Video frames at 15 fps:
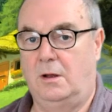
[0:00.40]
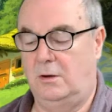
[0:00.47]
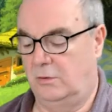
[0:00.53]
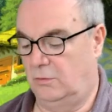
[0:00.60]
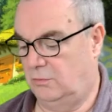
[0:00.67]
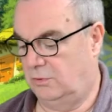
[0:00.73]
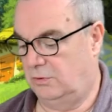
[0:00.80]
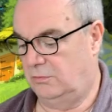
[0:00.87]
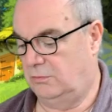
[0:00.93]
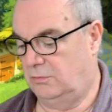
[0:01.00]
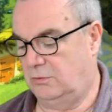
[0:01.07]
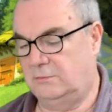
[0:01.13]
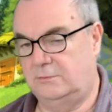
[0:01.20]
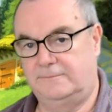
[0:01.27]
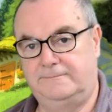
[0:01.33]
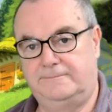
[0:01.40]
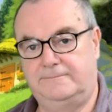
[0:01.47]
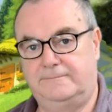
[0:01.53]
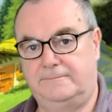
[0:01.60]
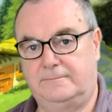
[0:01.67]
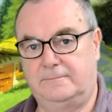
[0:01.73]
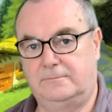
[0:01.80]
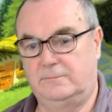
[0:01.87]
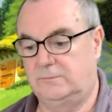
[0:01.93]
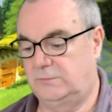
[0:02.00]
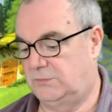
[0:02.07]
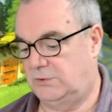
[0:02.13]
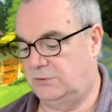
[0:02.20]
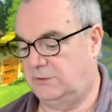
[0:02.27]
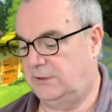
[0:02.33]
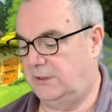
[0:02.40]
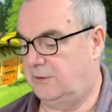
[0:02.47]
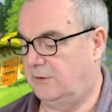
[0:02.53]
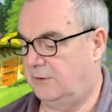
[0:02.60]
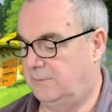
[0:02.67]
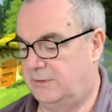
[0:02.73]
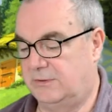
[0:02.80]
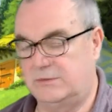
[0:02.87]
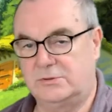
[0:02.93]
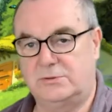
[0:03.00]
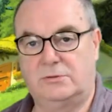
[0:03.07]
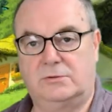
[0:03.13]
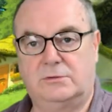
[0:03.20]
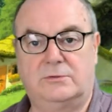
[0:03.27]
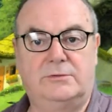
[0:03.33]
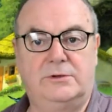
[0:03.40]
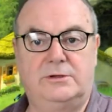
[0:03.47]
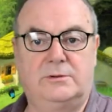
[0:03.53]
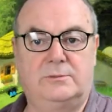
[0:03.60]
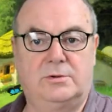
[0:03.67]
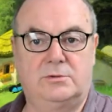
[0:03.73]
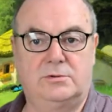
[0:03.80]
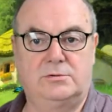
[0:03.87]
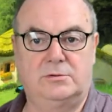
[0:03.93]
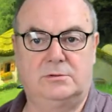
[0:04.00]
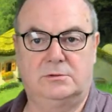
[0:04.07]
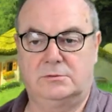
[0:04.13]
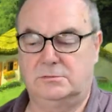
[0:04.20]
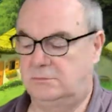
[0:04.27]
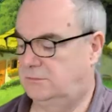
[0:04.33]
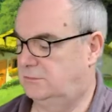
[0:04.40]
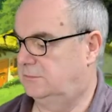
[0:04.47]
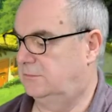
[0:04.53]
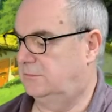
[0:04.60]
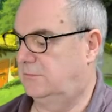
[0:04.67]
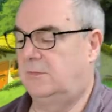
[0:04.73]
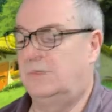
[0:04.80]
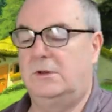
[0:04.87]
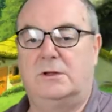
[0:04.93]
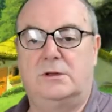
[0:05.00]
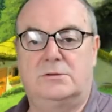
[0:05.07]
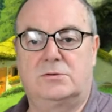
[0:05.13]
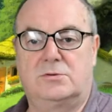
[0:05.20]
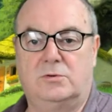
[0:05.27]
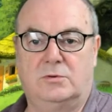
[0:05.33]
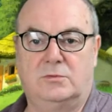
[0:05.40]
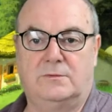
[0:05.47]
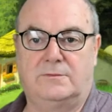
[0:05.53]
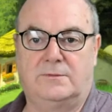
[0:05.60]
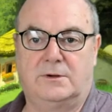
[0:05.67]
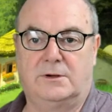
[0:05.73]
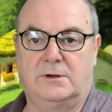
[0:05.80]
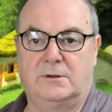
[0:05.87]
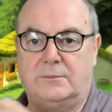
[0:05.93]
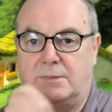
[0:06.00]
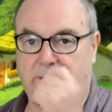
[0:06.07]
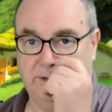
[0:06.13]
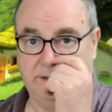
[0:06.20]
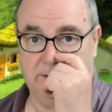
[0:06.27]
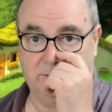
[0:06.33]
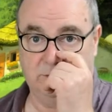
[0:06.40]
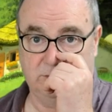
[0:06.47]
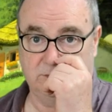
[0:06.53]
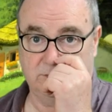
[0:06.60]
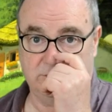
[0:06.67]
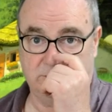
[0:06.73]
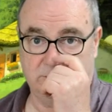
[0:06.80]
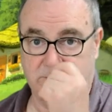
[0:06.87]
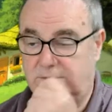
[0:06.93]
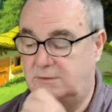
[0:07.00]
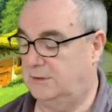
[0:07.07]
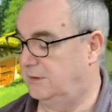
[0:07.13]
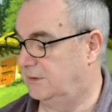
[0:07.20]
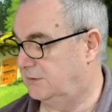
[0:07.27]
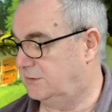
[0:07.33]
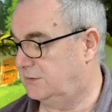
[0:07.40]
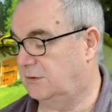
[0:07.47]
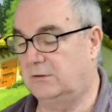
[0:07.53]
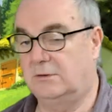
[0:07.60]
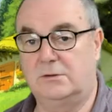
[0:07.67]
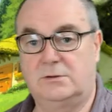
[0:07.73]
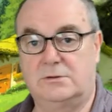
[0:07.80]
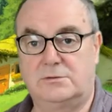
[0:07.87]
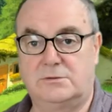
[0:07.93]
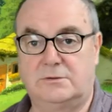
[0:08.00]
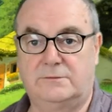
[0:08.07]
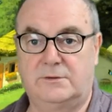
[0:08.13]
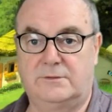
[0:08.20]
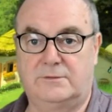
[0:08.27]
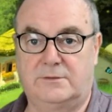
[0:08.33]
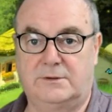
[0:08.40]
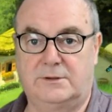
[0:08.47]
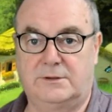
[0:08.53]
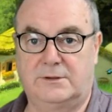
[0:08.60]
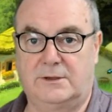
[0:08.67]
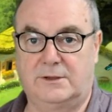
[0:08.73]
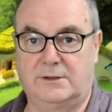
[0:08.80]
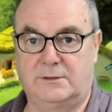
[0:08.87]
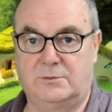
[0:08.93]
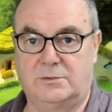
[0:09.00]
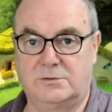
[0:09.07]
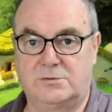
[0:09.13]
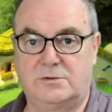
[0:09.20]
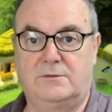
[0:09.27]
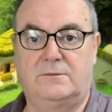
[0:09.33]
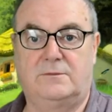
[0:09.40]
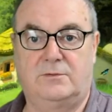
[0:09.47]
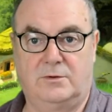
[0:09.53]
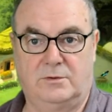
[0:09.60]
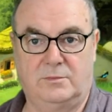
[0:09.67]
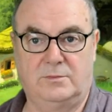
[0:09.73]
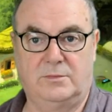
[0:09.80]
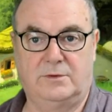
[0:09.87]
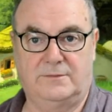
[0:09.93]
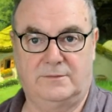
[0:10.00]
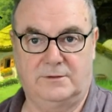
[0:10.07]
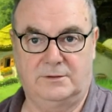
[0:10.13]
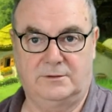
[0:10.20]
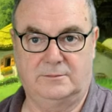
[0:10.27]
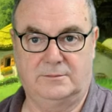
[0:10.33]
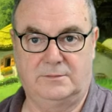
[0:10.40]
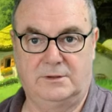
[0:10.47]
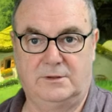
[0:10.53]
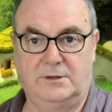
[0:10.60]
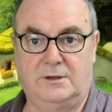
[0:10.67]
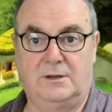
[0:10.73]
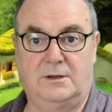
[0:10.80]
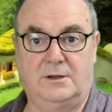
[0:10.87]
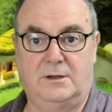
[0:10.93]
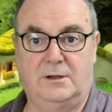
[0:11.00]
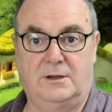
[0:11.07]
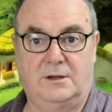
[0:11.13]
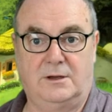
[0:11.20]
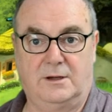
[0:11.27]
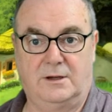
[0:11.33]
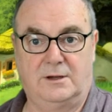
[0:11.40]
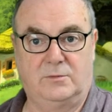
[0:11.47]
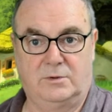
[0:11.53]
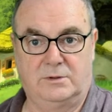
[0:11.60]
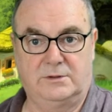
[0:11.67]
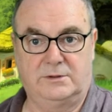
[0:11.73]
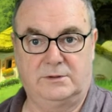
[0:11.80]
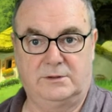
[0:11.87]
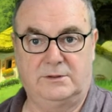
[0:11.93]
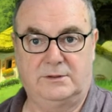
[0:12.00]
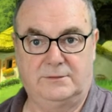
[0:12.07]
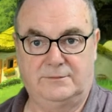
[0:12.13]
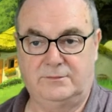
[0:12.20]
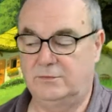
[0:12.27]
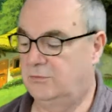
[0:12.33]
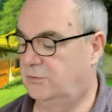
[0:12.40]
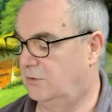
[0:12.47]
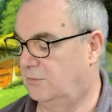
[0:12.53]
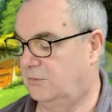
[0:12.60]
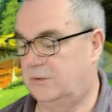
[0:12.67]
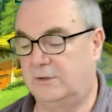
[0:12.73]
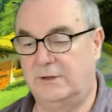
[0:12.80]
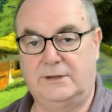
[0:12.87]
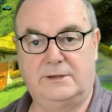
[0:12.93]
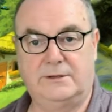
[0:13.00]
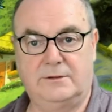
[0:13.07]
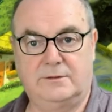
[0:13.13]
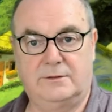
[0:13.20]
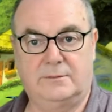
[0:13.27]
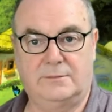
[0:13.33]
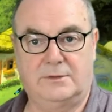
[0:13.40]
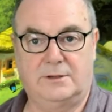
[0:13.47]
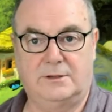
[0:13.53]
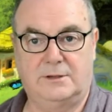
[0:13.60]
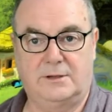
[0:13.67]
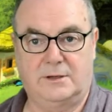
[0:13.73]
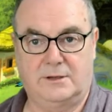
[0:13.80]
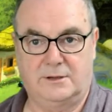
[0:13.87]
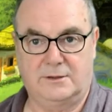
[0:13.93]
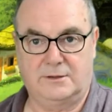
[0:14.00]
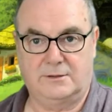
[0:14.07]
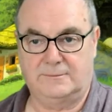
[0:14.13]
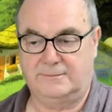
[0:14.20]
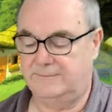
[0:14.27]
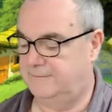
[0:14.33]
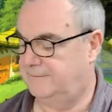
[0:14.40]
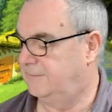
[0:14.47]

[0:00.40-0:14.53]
Hello, Hugo. Today, Grandpa is going to read a book to you. It's called Farm Animals, and it's got lots of different animals from the farm. I wonder if you know what any of them are.